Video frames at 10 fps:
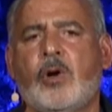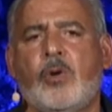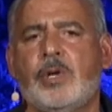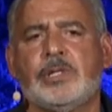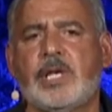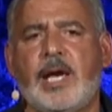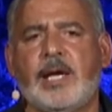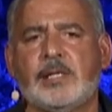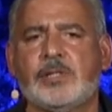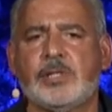always
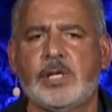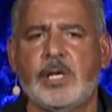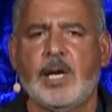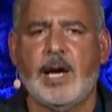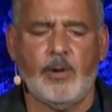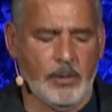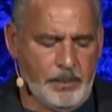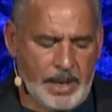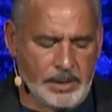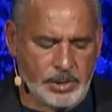has our
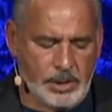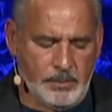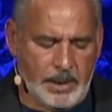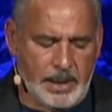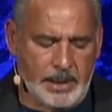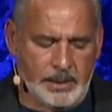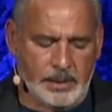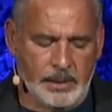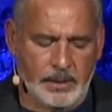best in mind.